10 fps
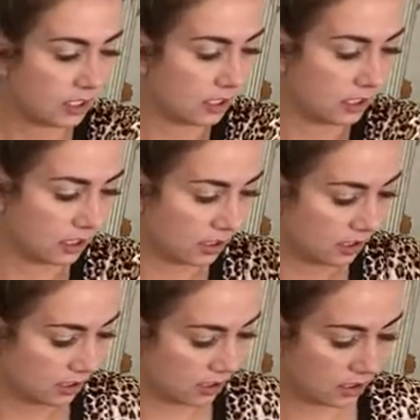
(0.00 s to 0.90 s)
a word for
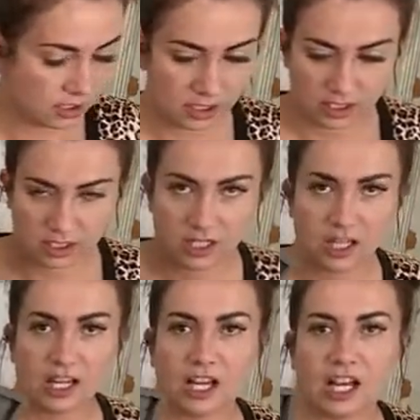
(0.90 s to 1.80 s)
so long and you
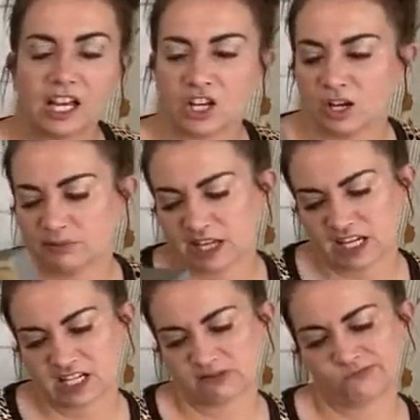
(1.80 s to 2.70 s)
spell it like know, 80 like,
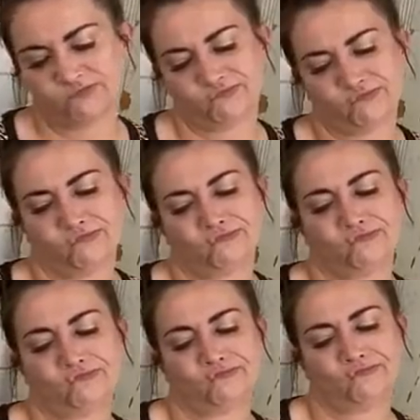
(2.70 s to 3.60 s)
times and then you're like, wait,
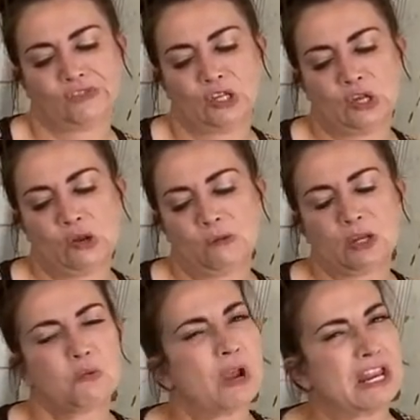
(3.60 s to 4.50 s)
am I doing that
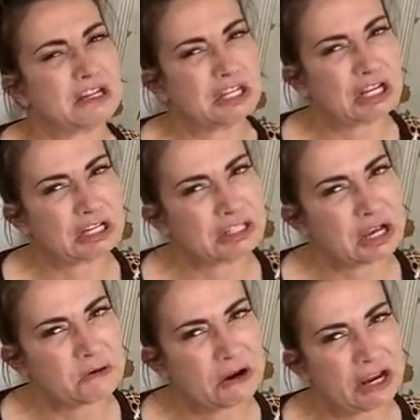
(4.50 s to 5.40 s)
right? Wait a tick. Is
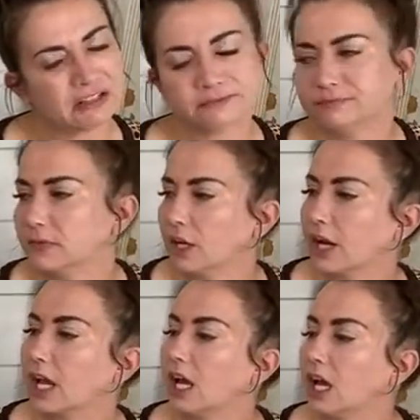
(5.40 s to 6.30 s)
that right? All
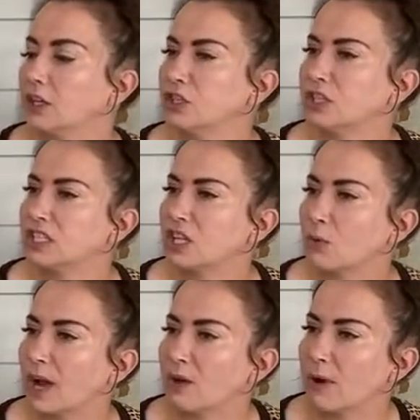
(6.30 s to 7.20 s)
right. Do, do is there
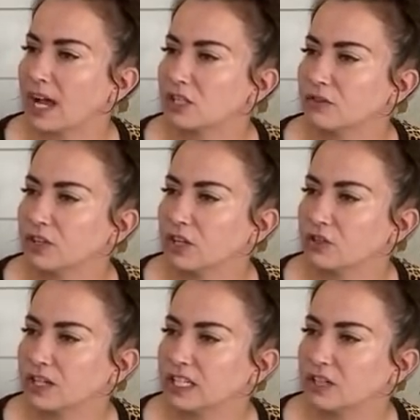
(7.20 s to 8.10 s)
now? white wax over there or
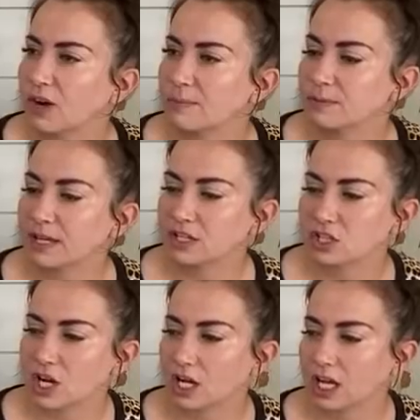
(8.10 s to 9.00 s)
do I need to grab some out of
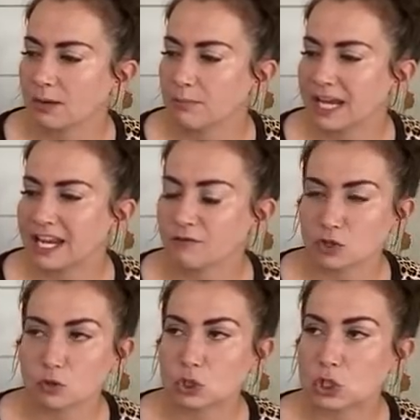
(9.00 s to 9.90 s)
stock? I might um,
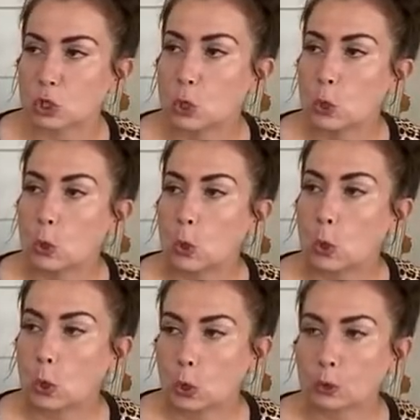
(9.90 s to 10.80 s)
have used um,
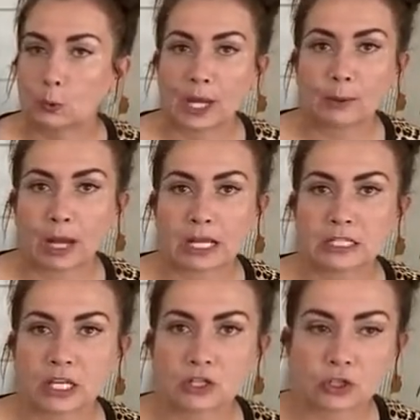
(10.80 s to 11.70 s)
all the white
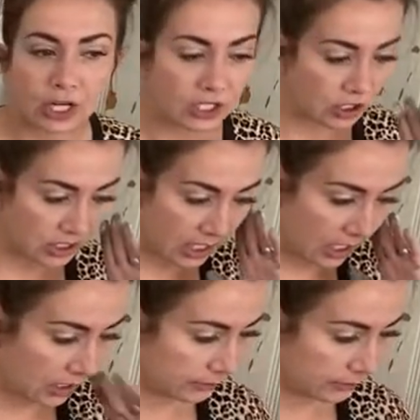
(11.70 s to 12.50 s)
wax yesterday, just saying.